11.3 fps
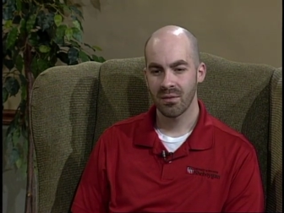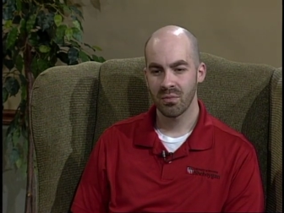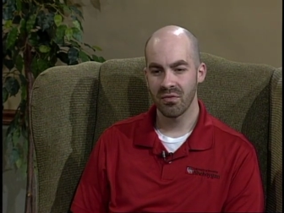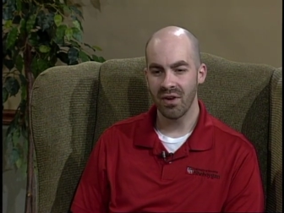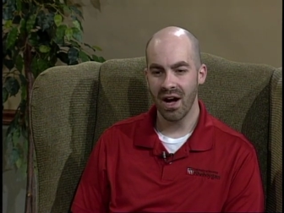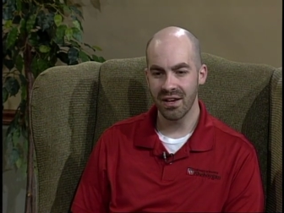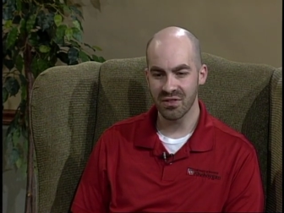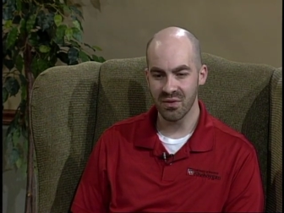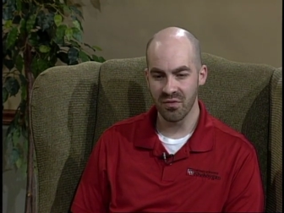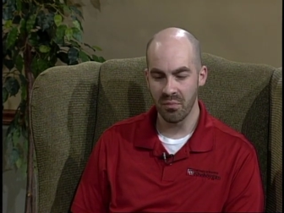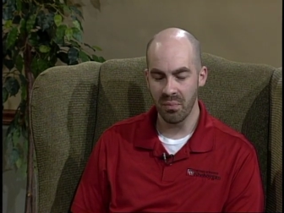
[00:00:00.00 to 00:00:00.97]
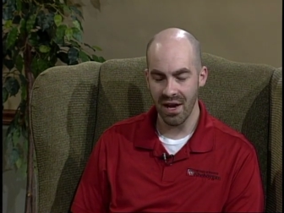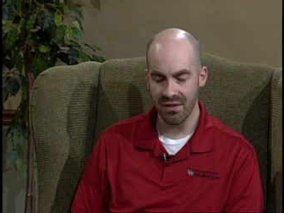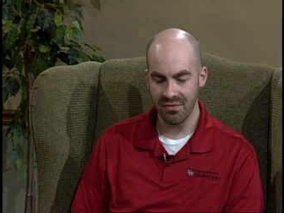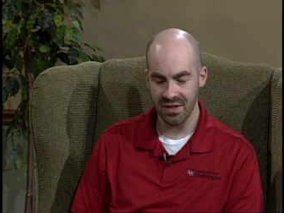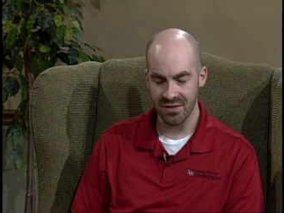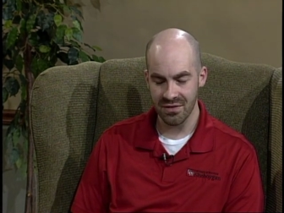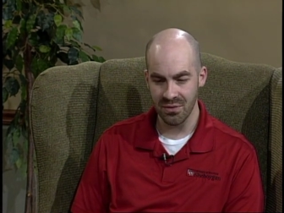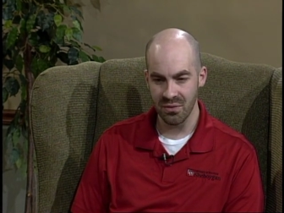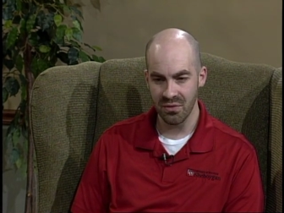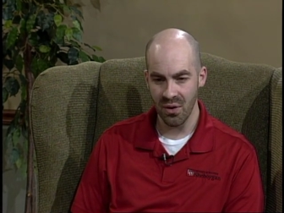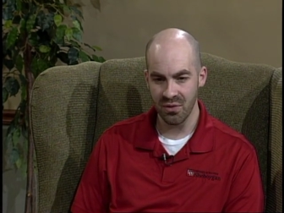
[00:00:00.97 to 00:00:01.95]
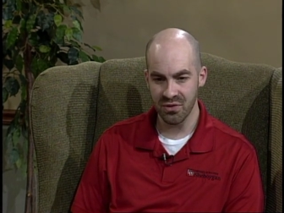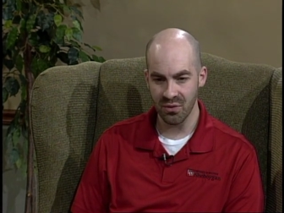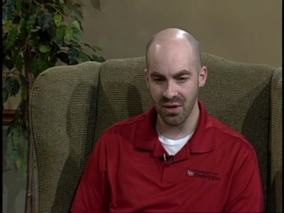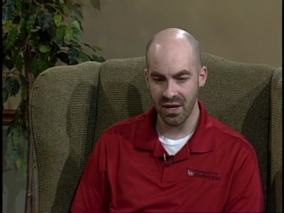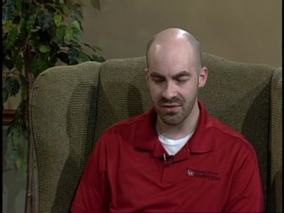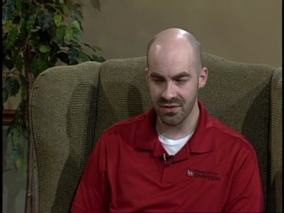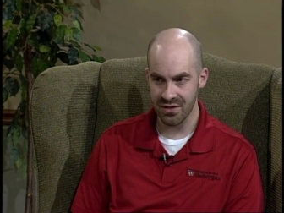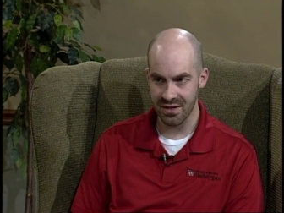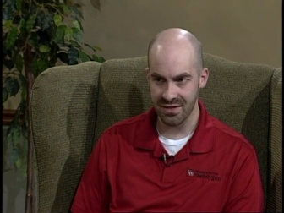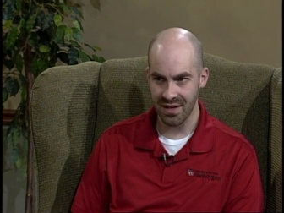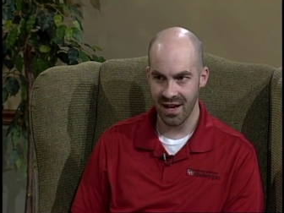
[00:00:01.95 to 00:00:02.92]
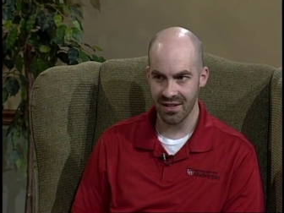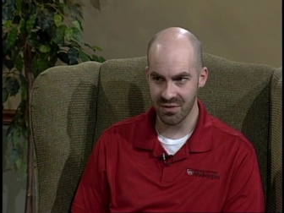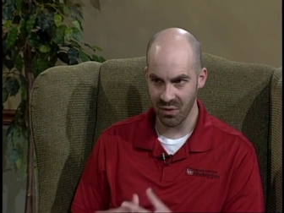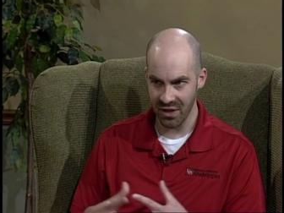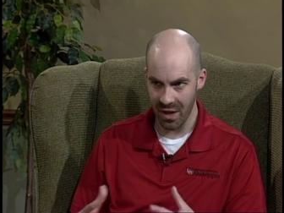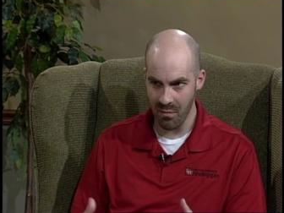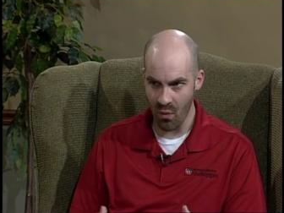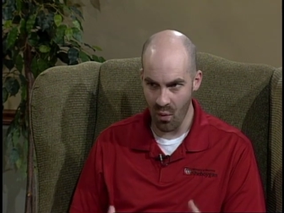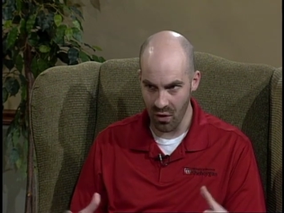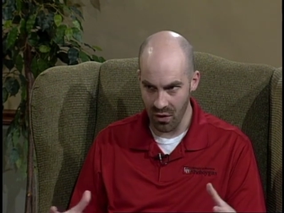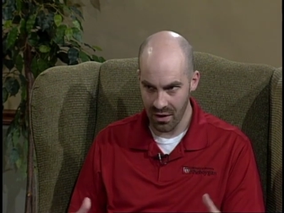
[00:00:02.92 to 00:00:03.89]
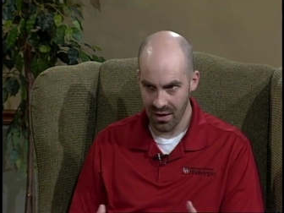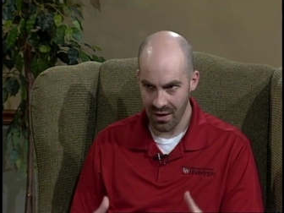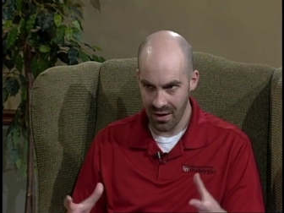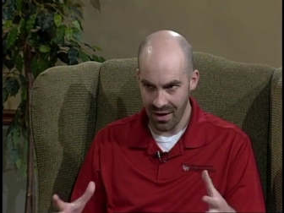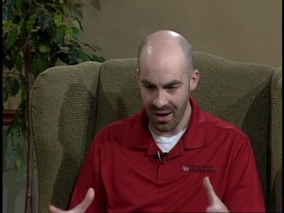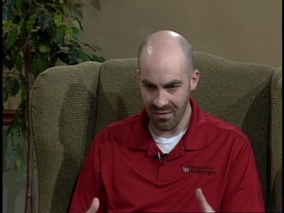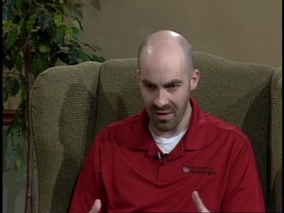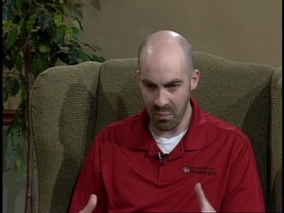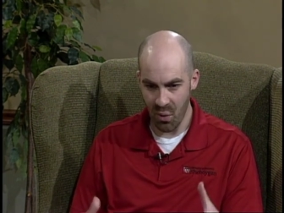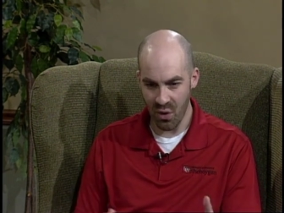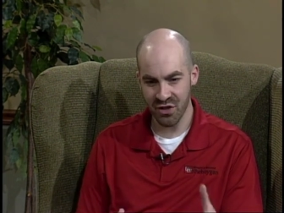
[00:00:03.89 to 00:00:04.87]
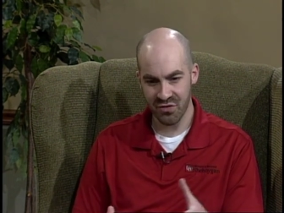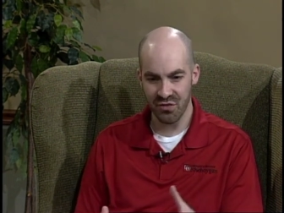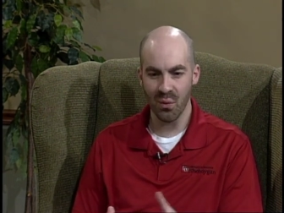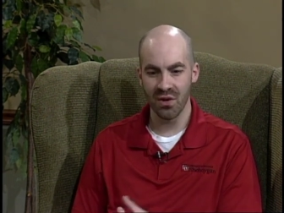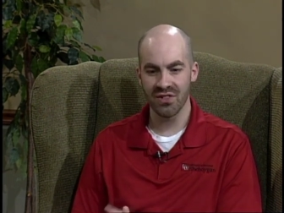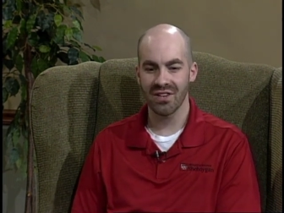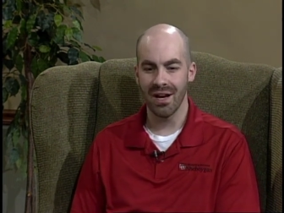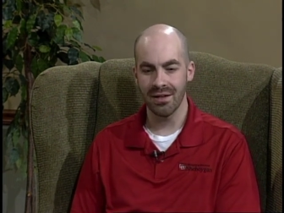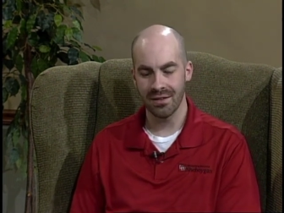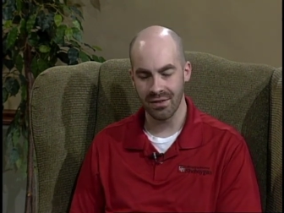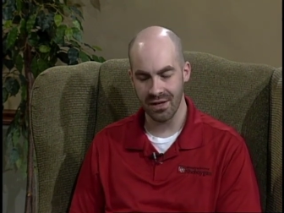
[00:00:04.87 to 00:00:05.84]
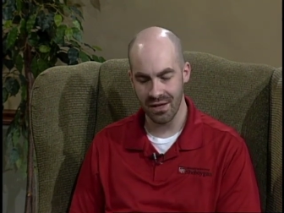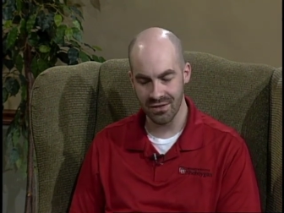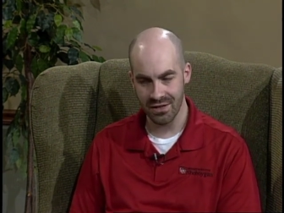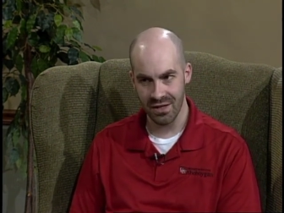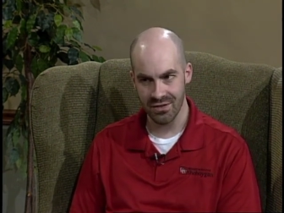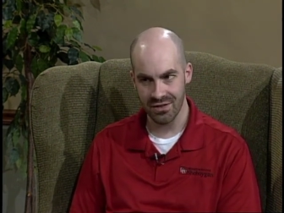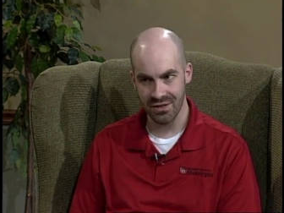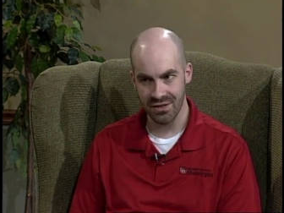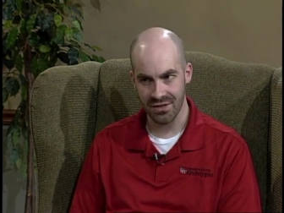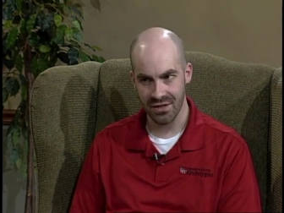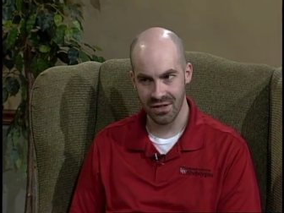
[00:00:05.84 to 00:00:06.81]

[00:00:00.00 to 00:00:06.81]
provide a sort of benefit to those who are interested in science and will get more of a push for scientific education. well,